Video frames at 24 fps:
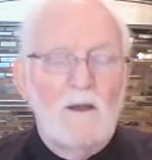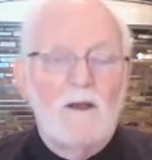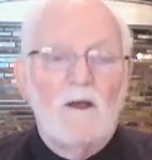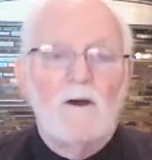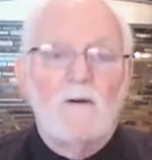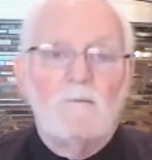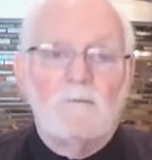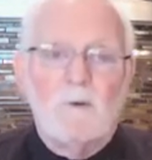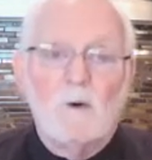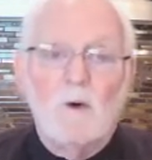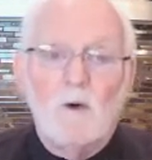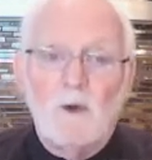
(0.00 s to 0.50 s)

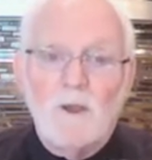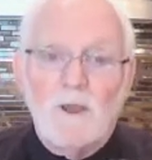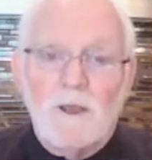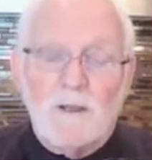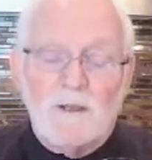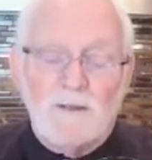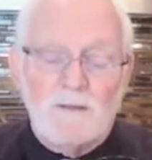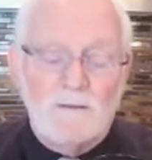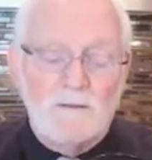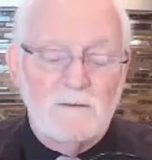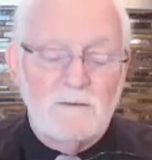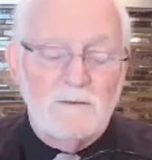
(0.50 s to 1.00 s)

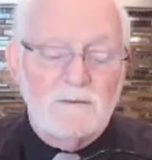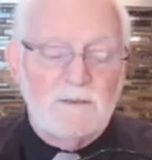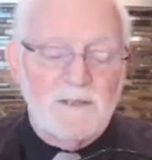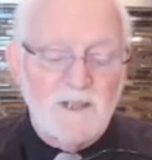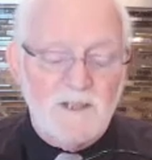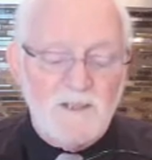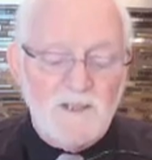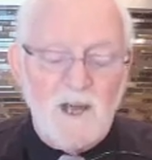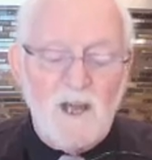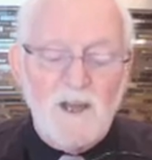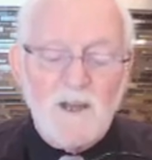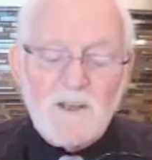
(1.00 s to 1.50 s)
Avoid
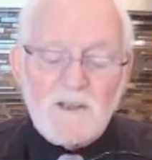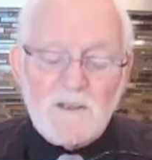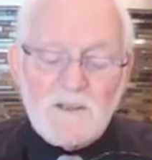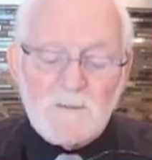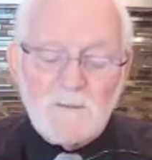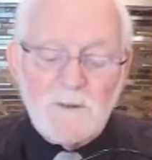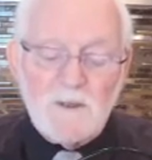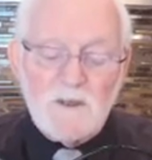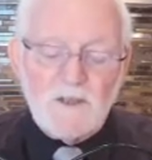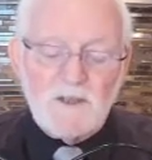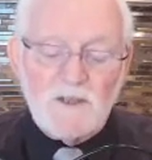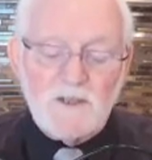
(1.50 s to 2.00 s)
dishonest
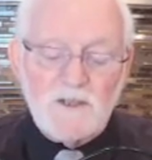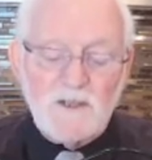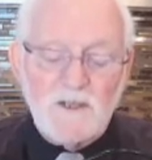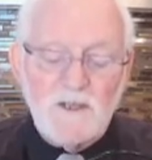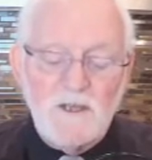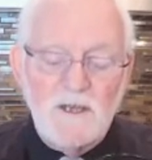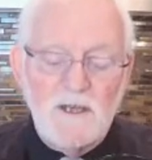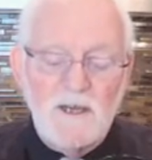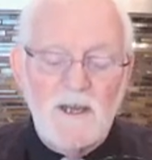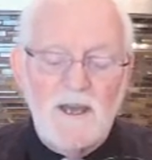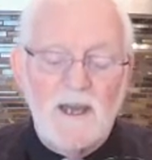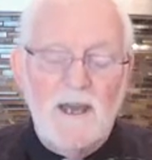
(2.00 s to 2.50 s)
speech
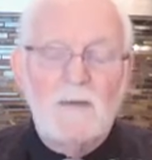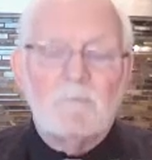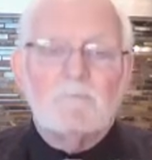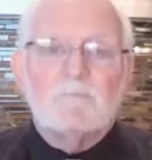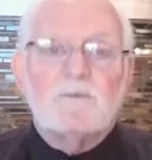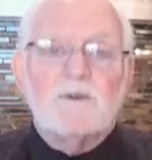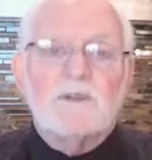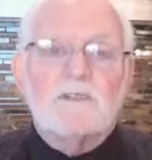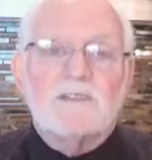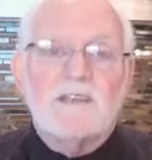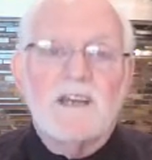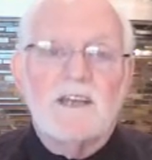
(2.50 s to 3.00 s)
and
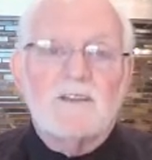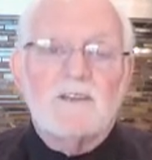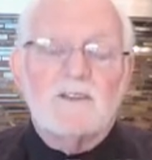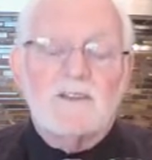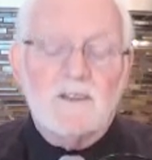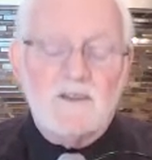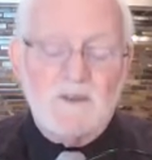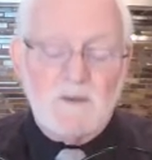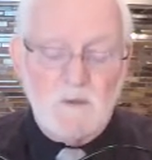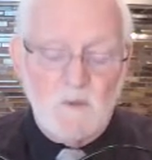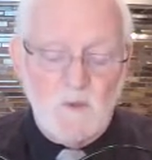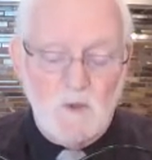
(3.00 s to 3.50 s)

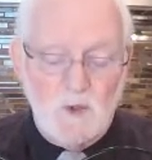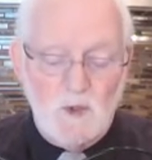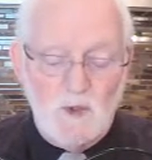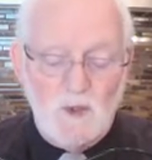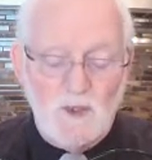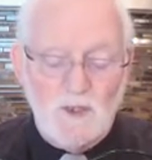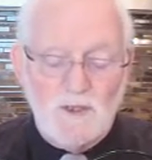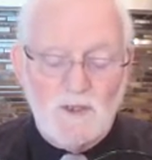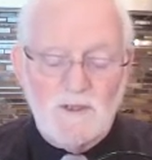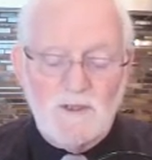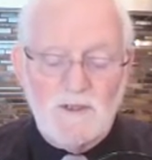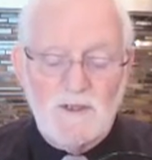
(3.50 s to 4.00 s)
pretentious
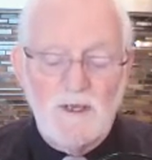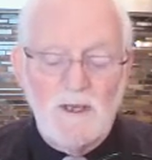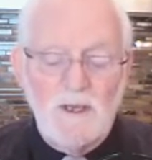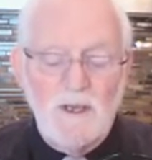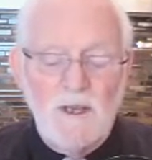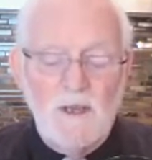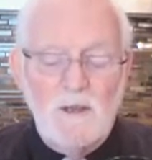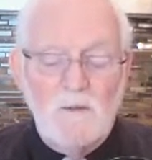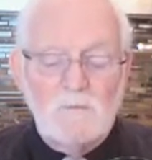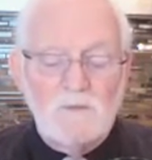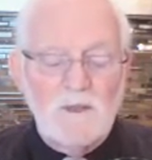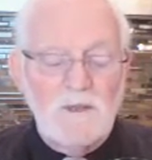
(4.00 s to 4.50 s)
words.
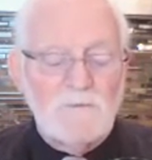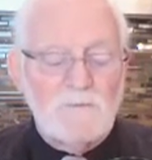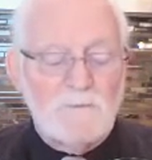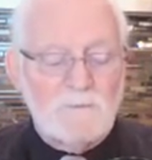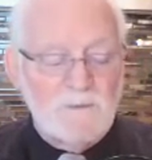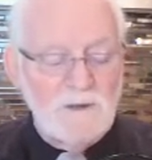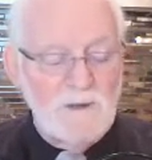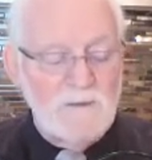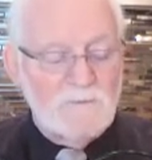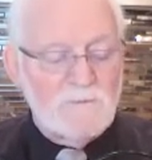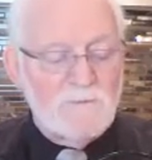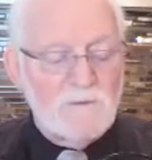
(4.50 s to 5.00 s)
Be
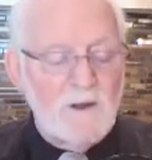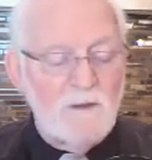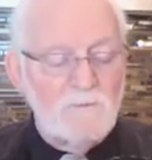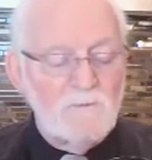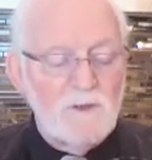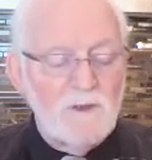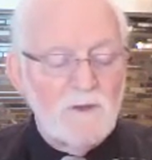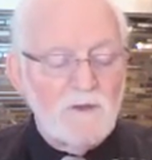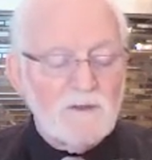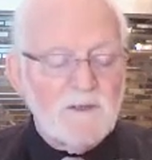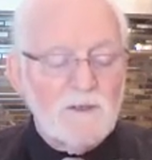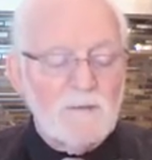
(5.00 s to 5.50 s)
free from
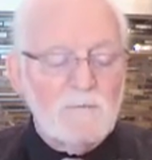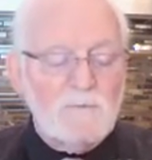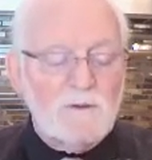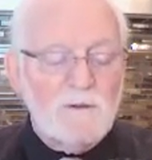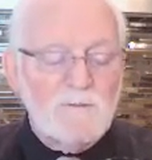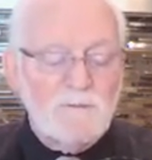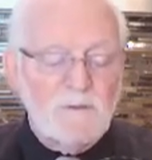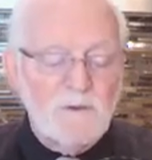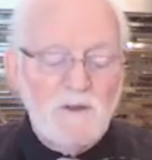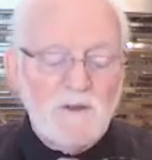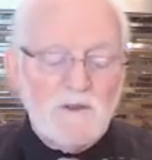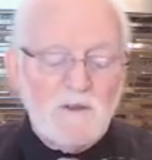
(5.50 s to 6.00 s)
using
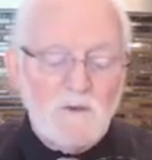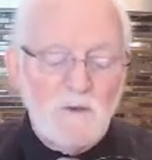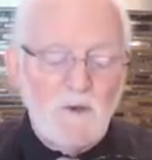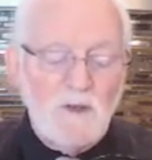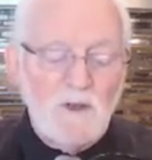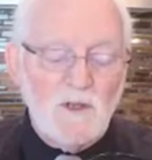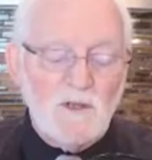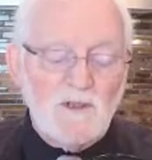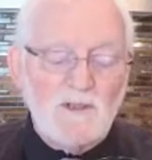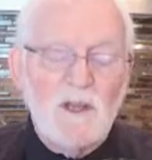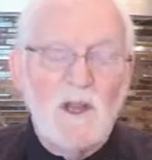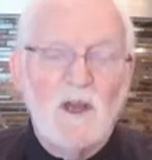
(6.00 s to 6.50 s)
perverse
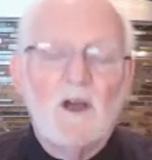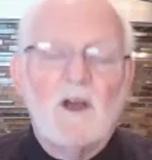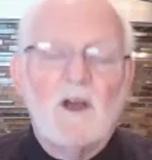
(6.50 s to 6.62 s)
words